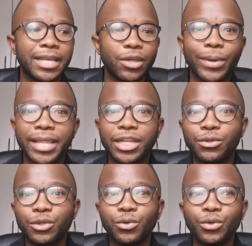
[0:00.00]
The way
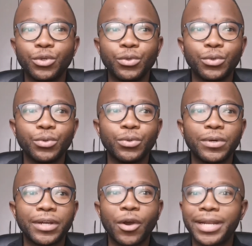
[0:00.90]
that
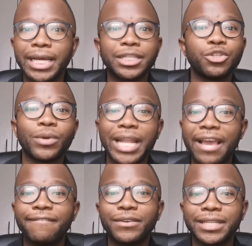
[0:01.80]
you conducted your
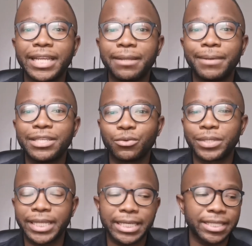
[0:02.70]
life on a daily basis
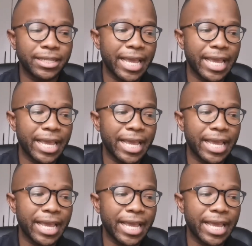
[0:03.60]
was tested,